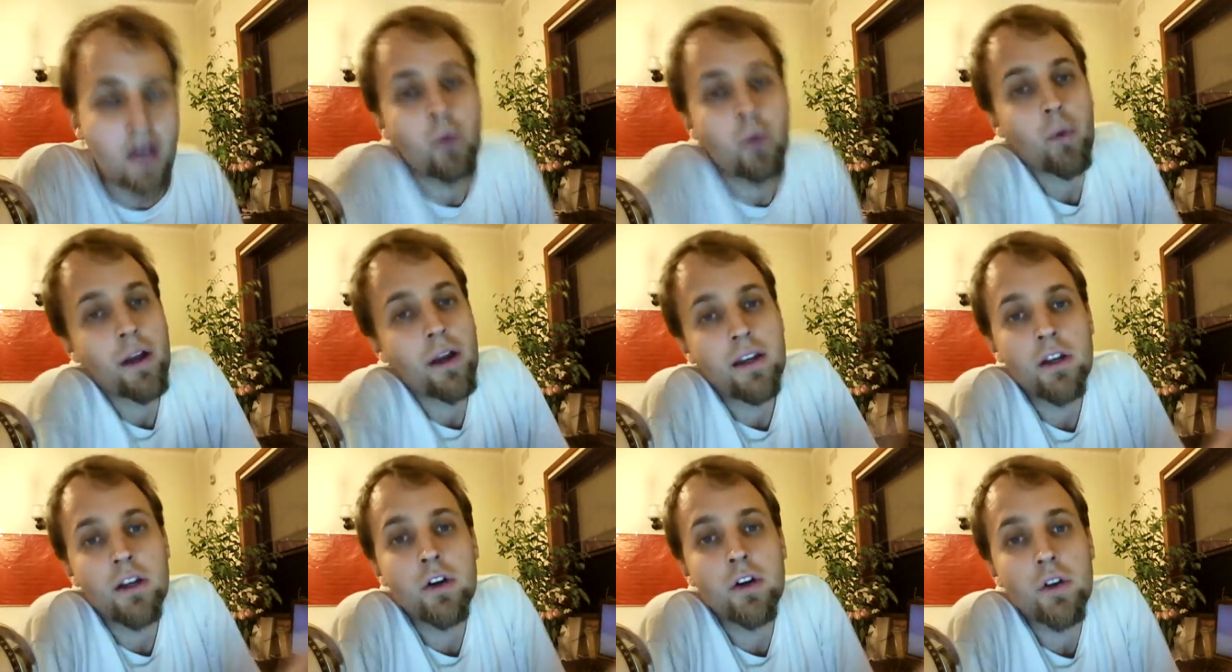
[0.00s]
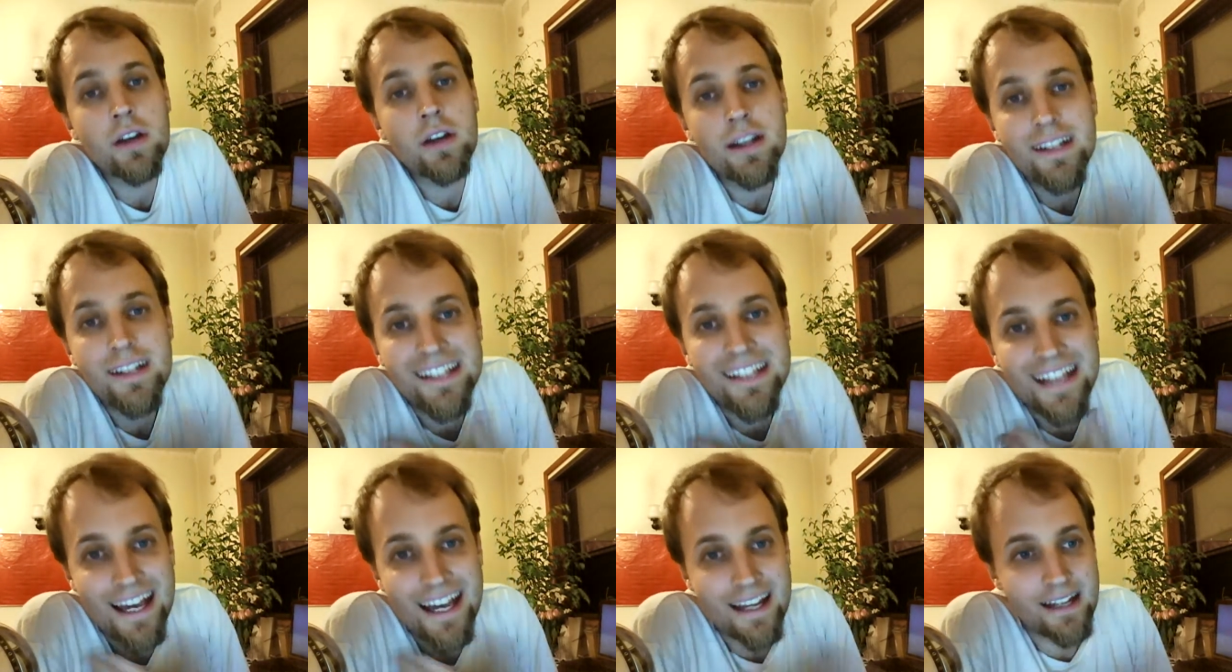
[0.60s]
When you
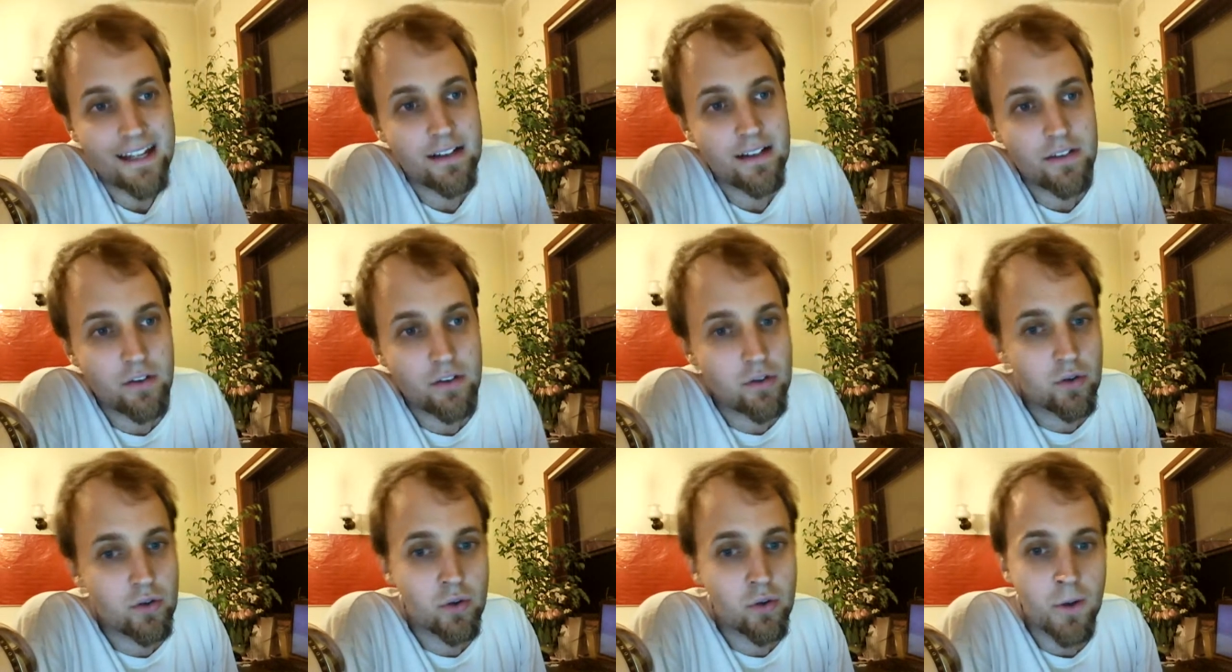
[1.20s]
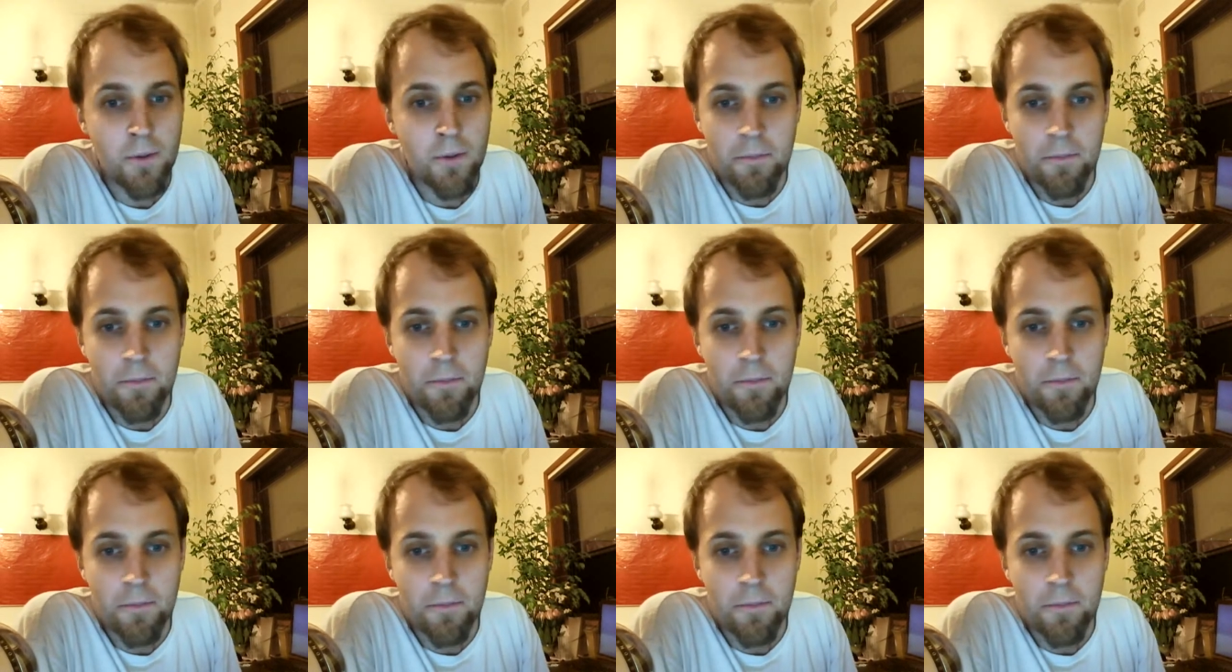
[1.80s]
get into